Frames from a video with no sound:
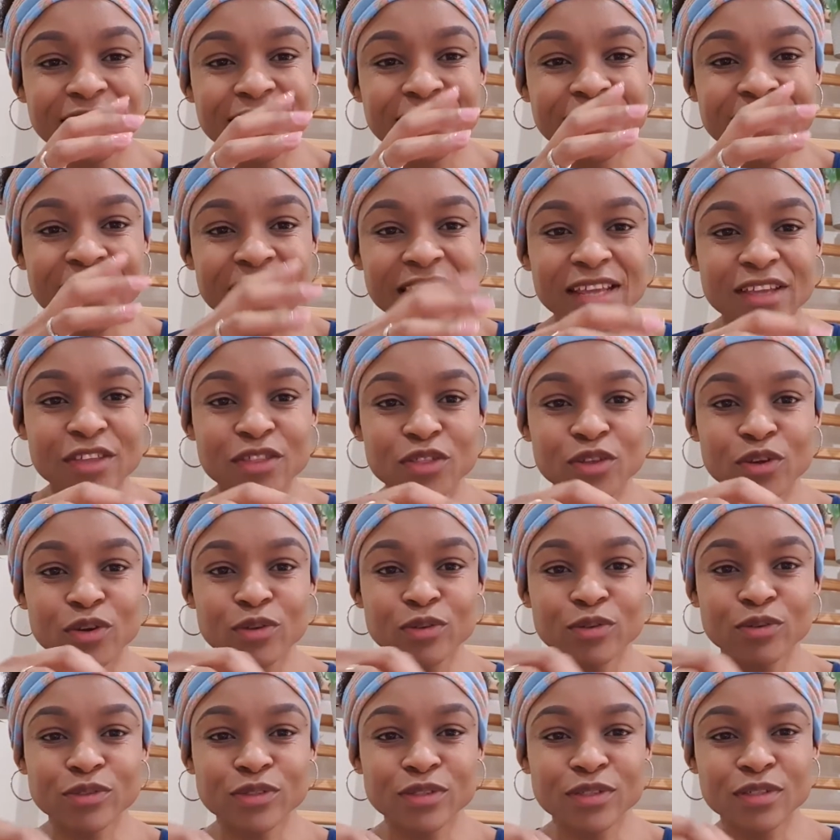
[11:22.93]
Take
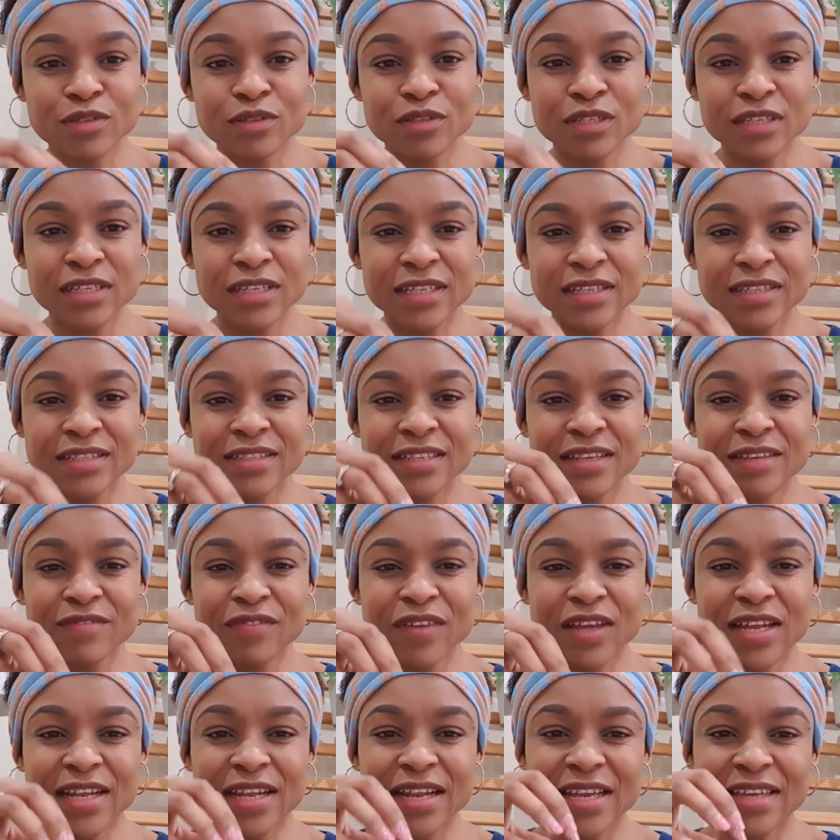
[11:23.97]
those. They've
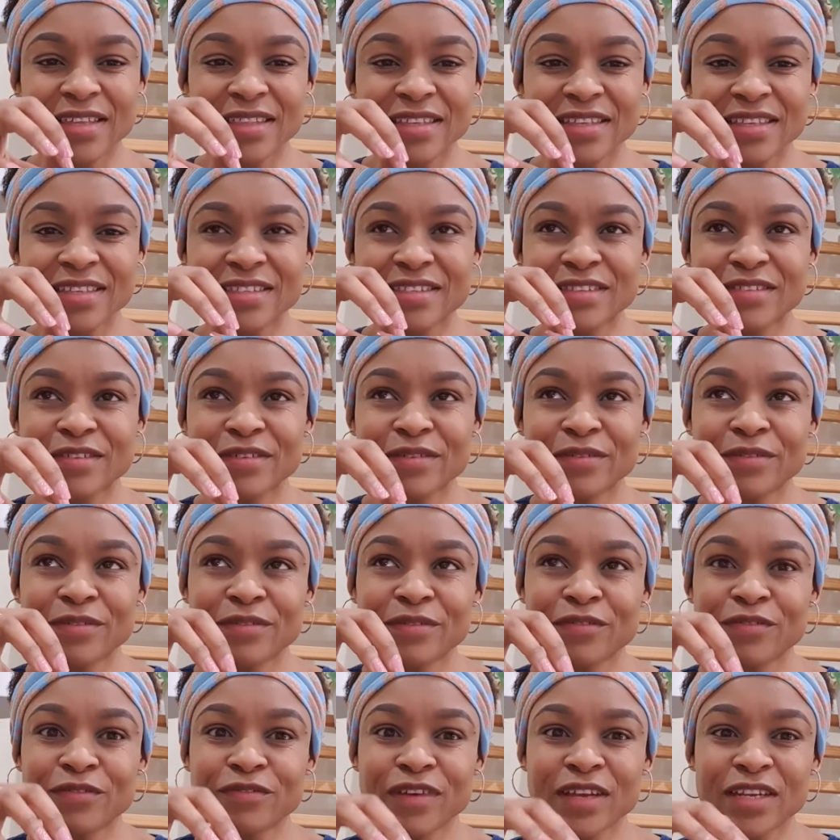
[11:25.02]
got like these
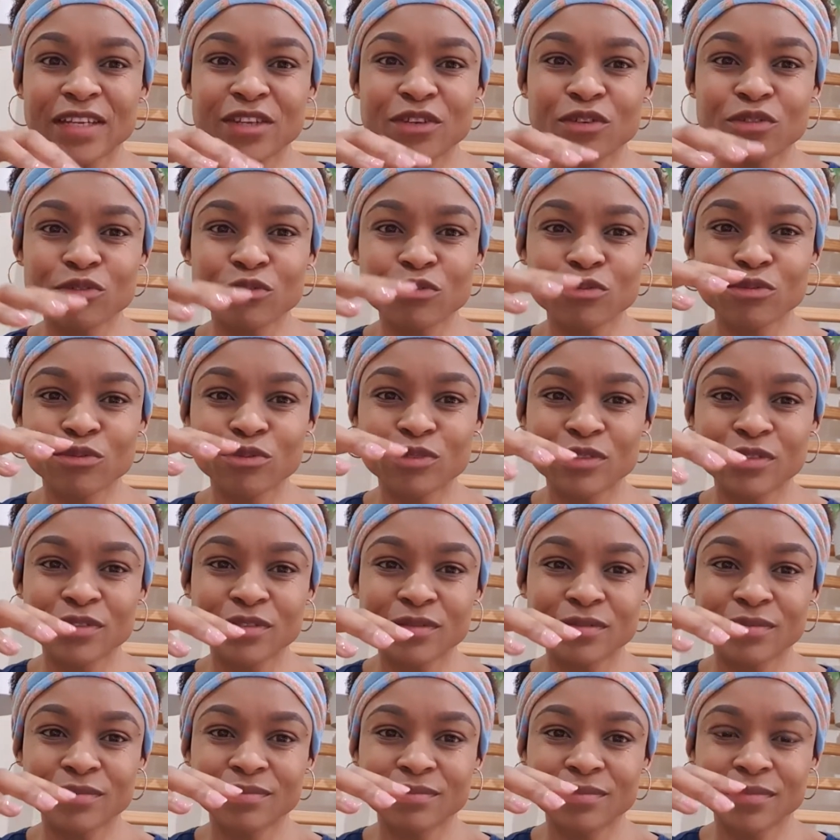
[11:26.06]
funny
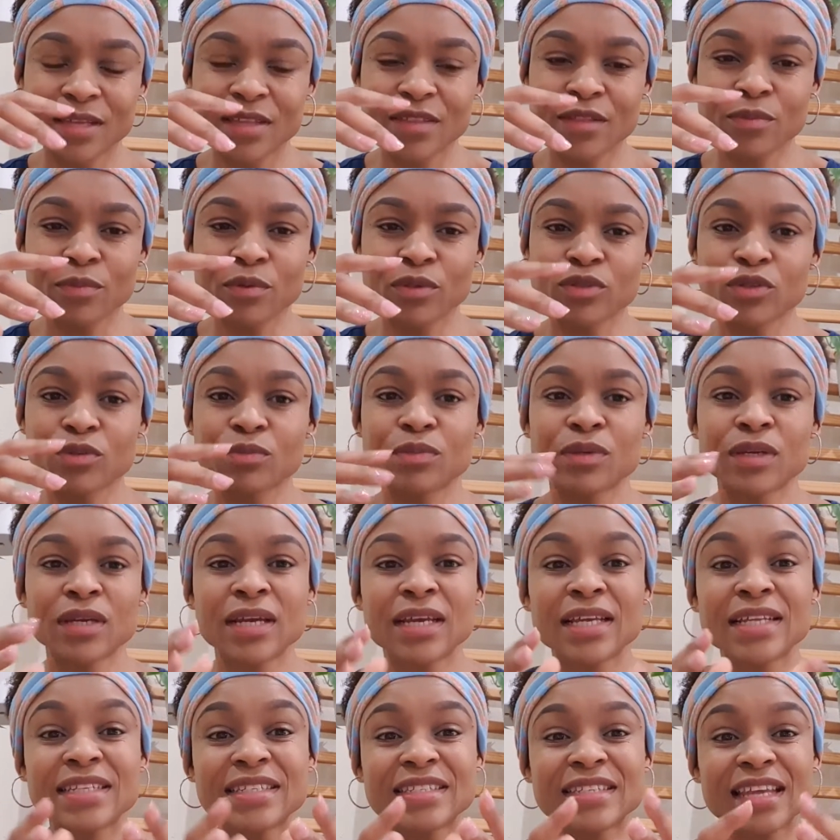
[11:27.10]
roots at the bottom.
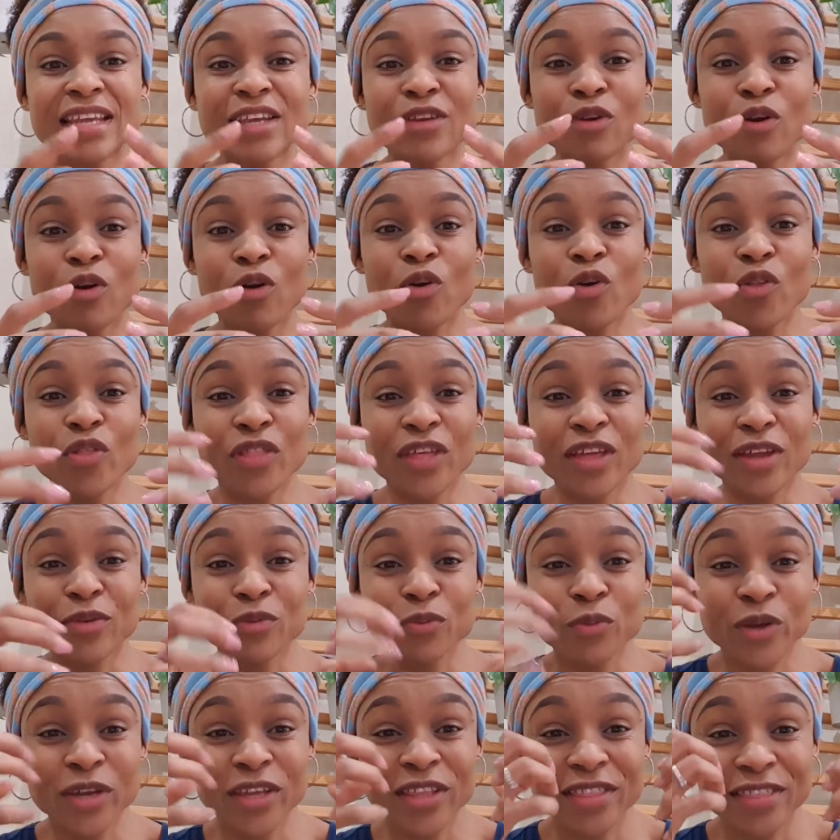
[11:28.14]
Take all that
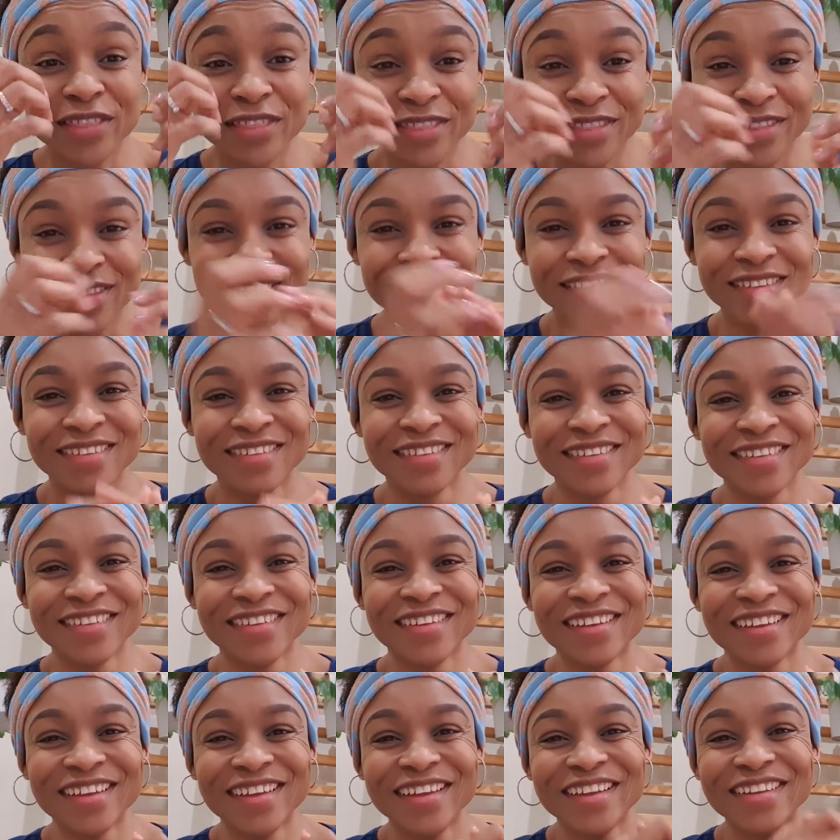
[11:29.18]
with.
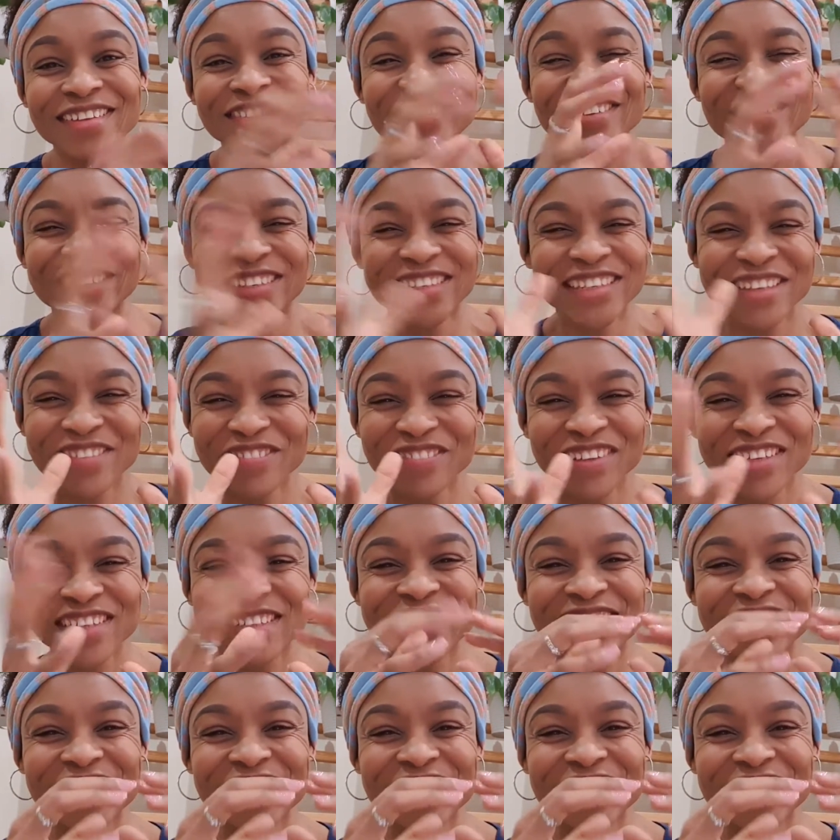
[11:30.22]
Don't leave it.